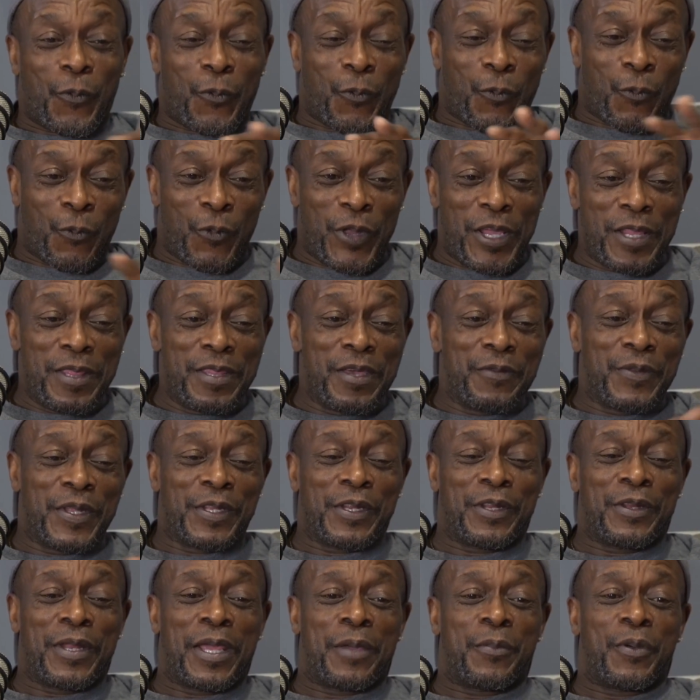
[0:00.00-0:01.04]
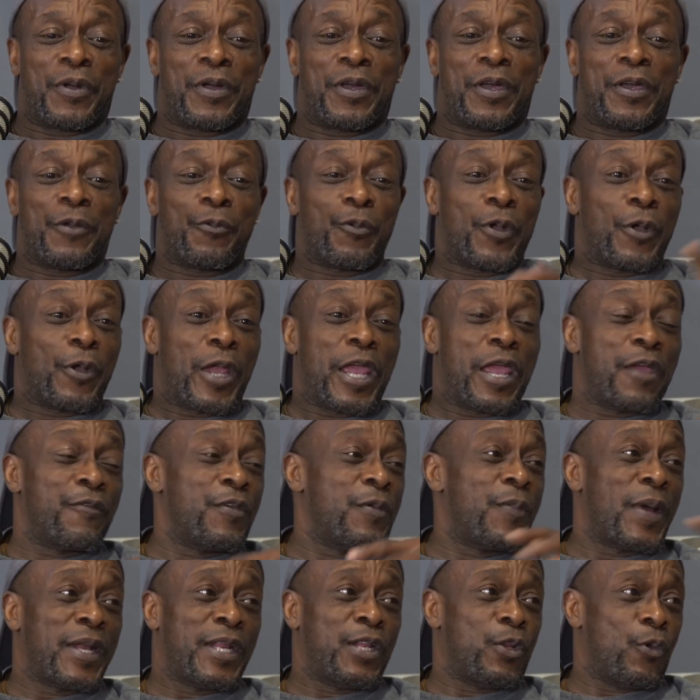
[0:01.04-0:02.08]
we lived in a neighborhood where
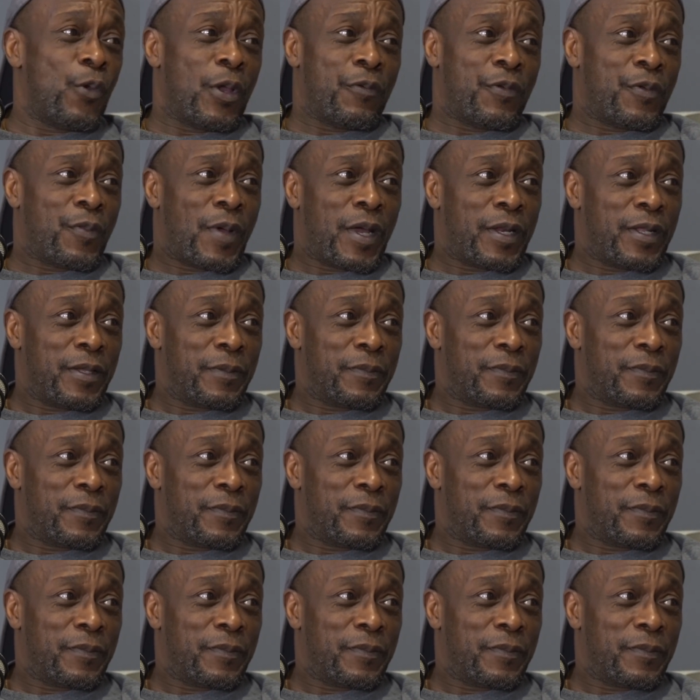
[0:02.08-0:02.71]
everybody knew everybody.